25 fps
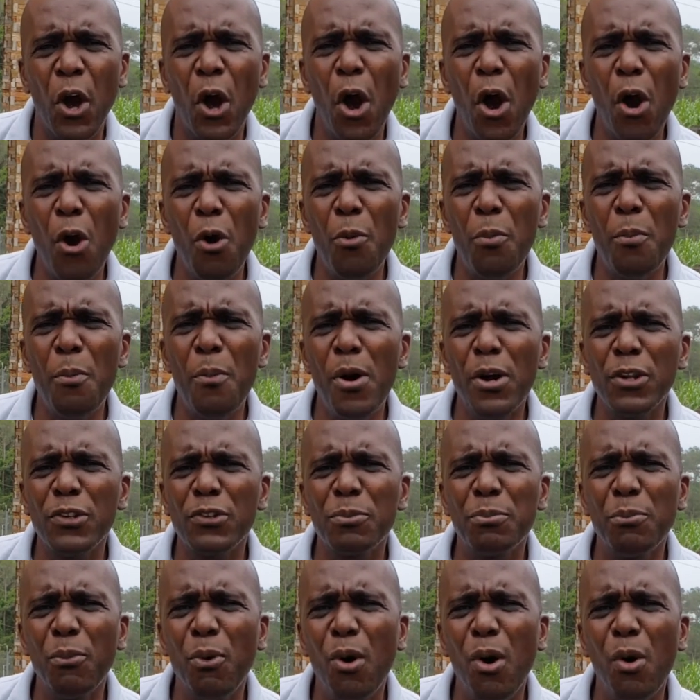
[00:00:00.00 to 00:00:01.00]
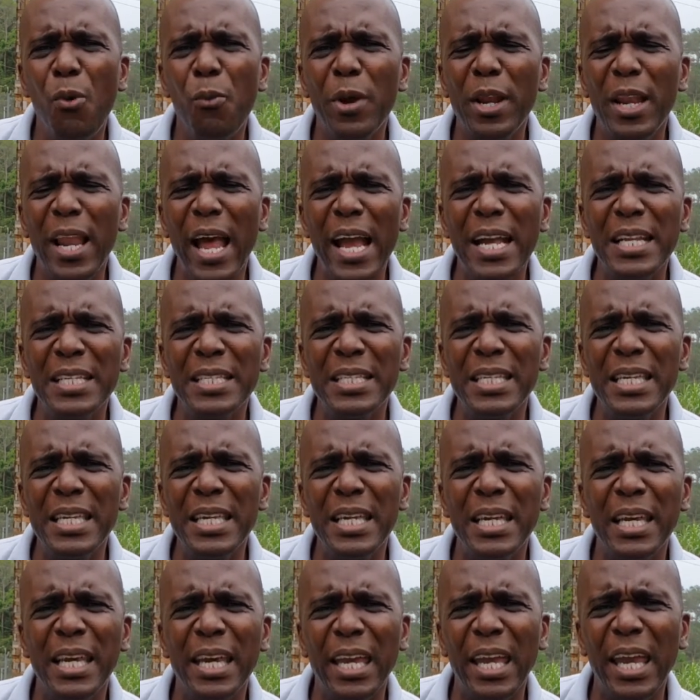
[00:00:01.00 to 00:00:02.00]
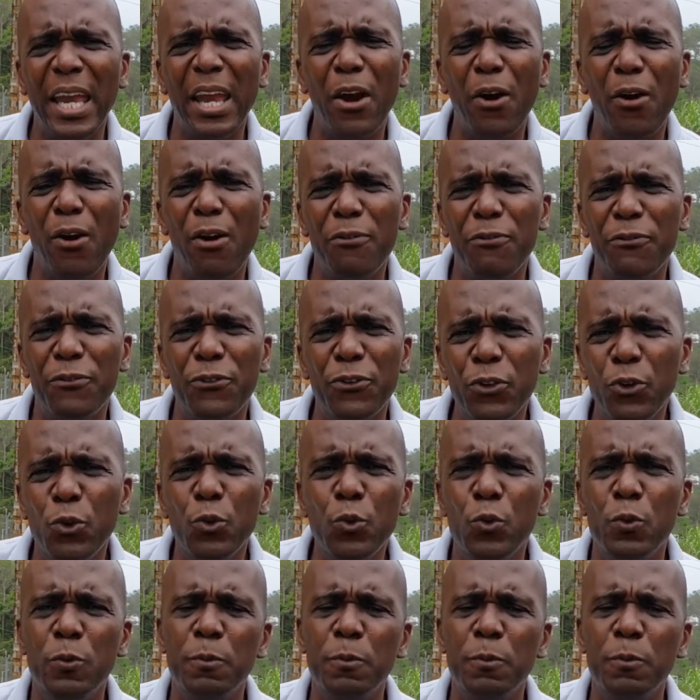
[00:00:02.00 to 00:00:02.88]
how much more will I take care of you?